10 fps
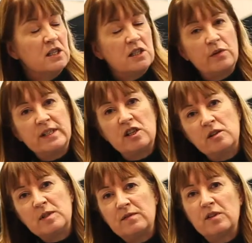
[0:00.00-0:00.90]
So in
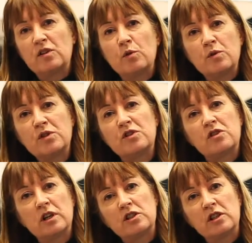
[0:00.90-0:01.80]
terms of the course
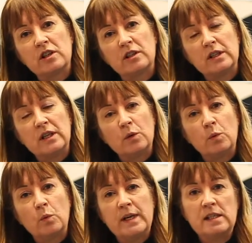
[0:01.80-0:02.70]
structure,
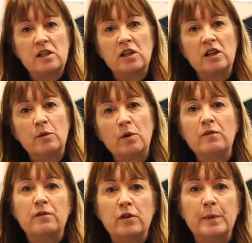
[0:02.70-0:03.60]
we start you
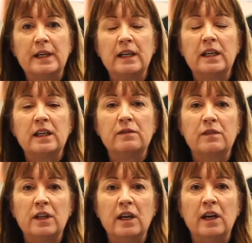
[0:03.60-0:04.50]
off at the beginning of
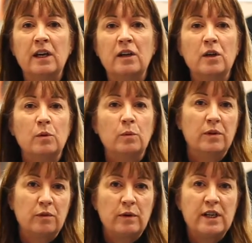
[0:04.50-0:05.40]
the year
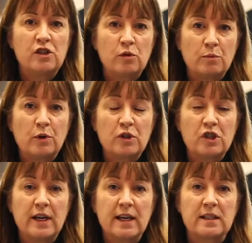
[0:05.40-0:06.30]
with 3 short
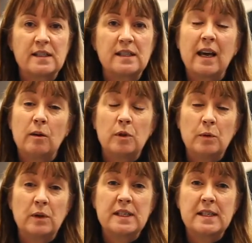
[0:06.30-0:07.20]
projects to help
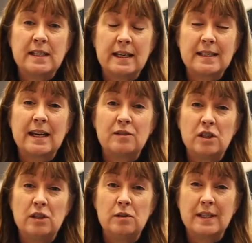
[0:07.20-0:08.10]
you understand how
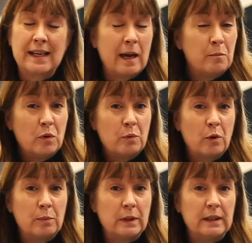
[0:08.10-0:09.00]
to use a camera
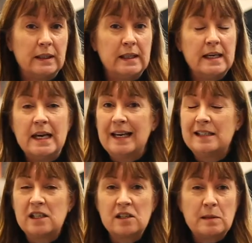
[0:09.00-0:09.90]
properly.
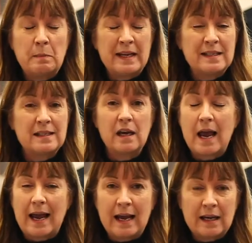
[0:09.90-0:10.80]
It doesn't
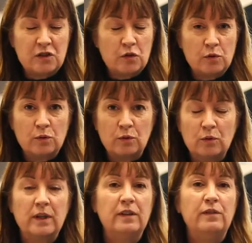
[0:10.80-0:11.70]
matter at
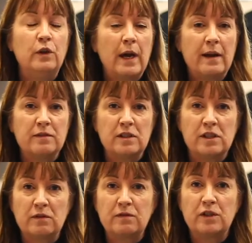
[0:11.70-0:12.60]
all if you haven't
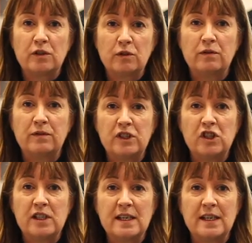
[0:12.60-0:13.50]
done photography
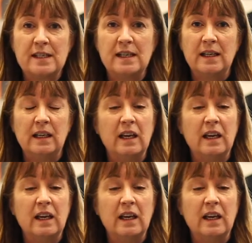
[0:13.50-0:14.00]
GCSE.